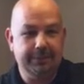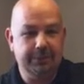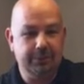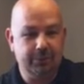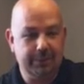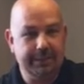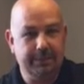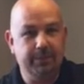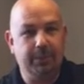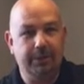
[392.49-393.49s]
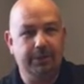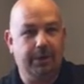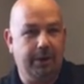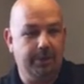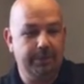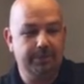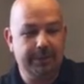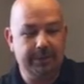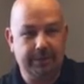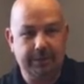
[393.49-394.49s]
It's just really important to always
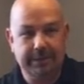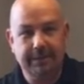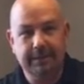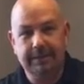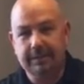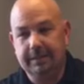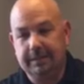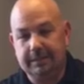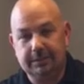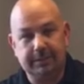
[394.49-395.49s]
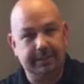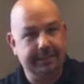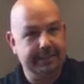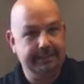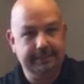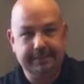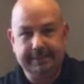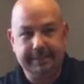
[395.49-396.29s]
be learning, studying.